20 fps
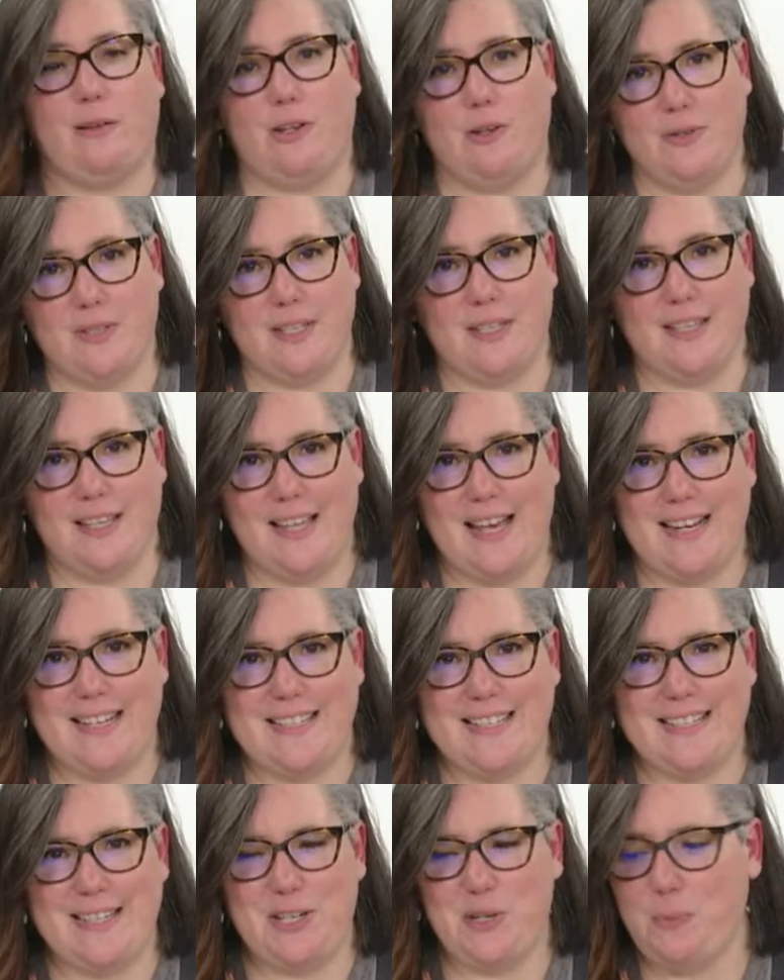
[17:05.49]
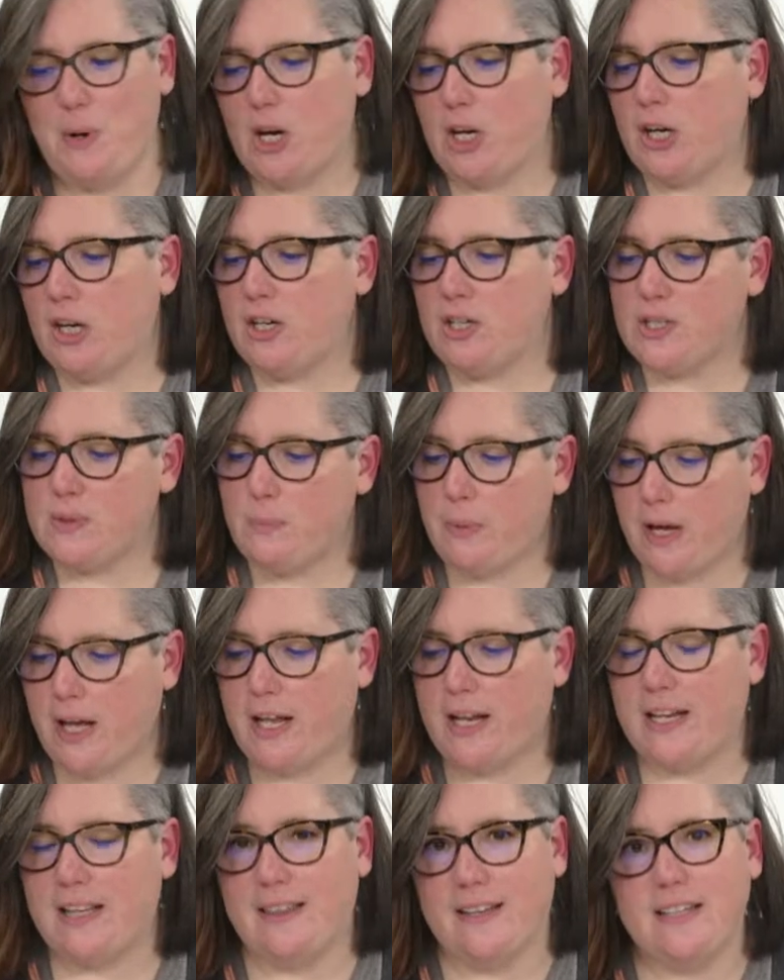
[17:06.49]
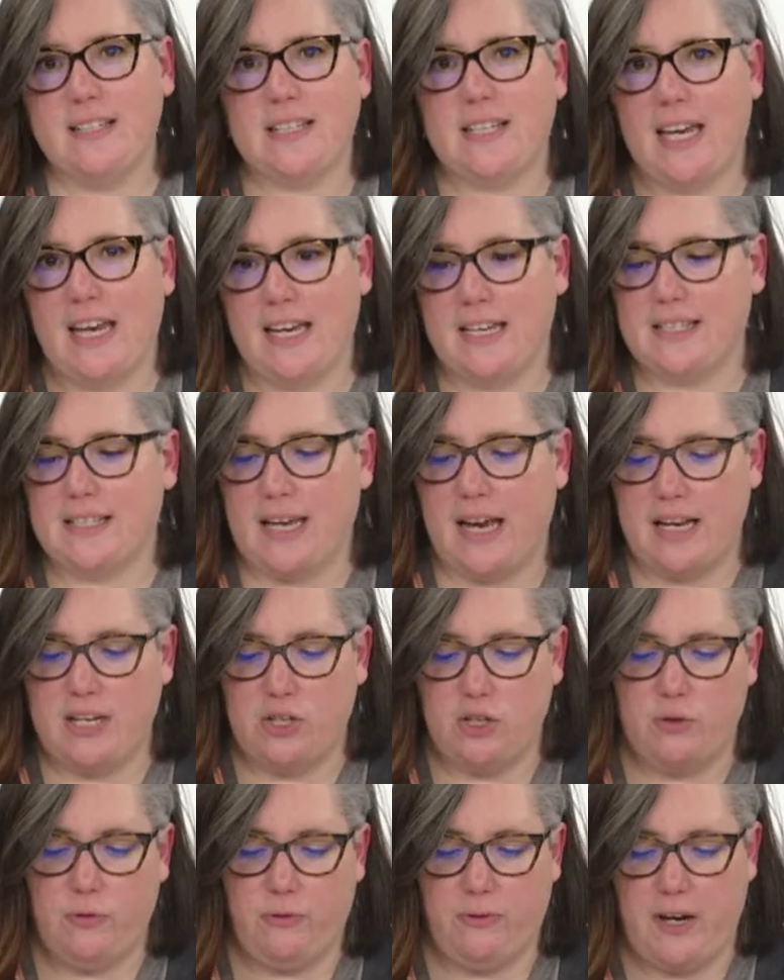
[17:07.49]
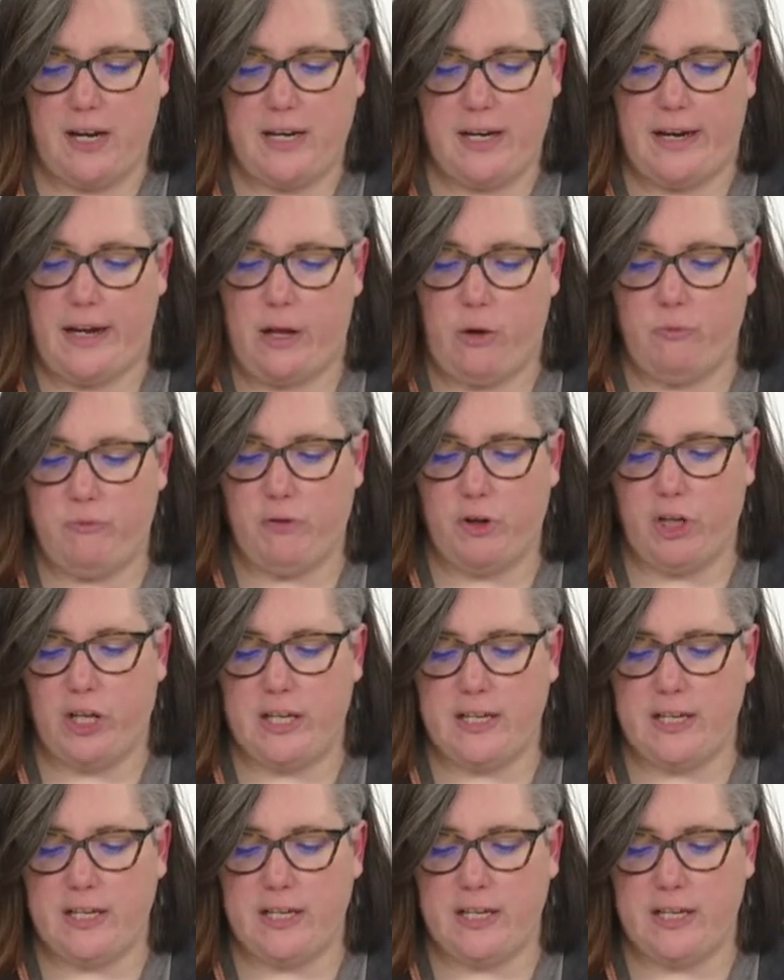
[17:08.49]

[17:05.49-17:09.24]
uses a lot of stitch markers, but in this case, I do find it helpful.